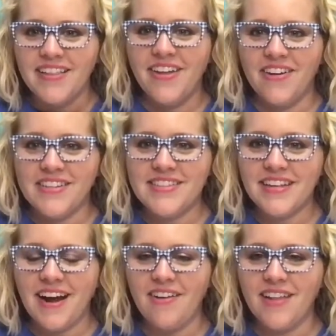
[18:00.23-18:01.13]
Lauren said,
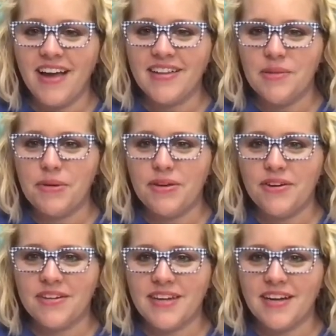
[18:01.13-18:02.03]
I'll likely be
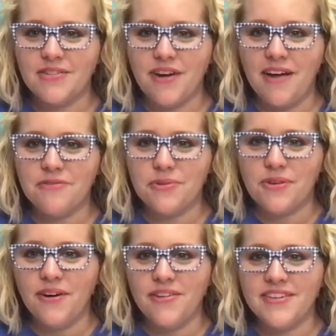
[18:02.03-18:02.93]
hooked. I could craft with you
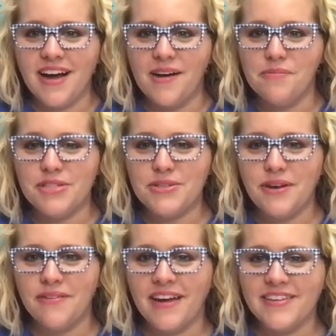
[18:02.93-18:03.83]
all the time, but you
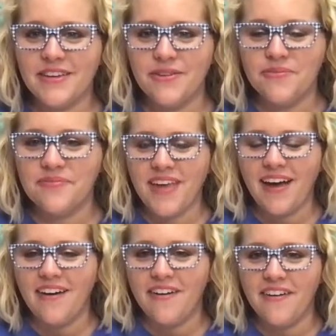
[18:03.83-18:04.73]
know that too.
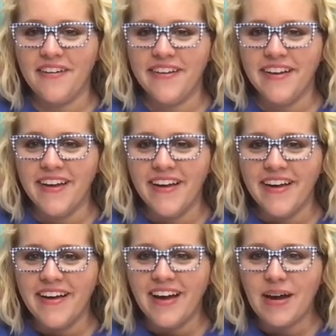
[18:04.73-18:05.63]
Aw,
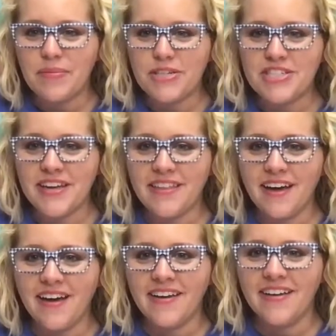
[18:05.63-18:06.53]
I appreciate
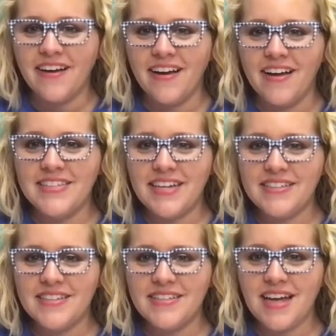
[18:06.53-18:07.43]
that. Uh, Dana
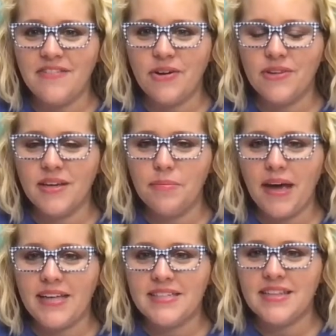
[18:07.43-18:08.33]
says, I've only
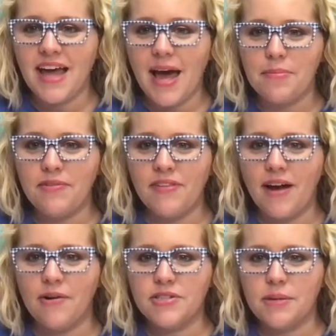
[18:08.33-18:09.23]
painted the happy
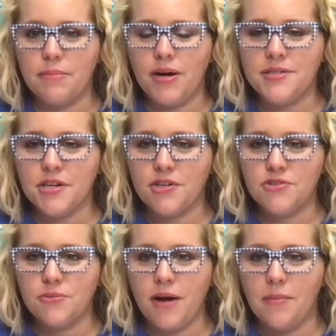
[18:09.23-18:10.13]
flowers and bought circles
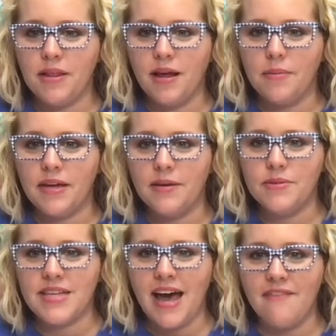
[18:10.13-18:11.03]
from Hobby Lobby. It
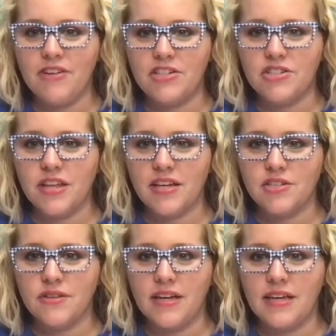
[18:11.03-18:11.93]
was half inch thick.
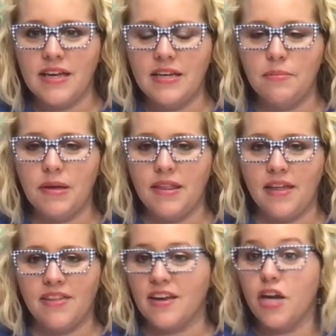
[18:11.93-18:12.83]
Do they need to be that
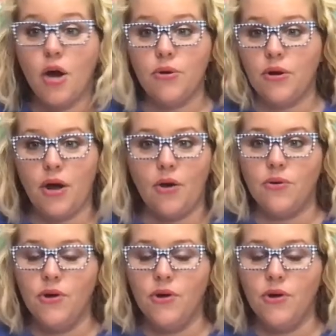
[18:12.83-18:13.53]
thick? No, no, no.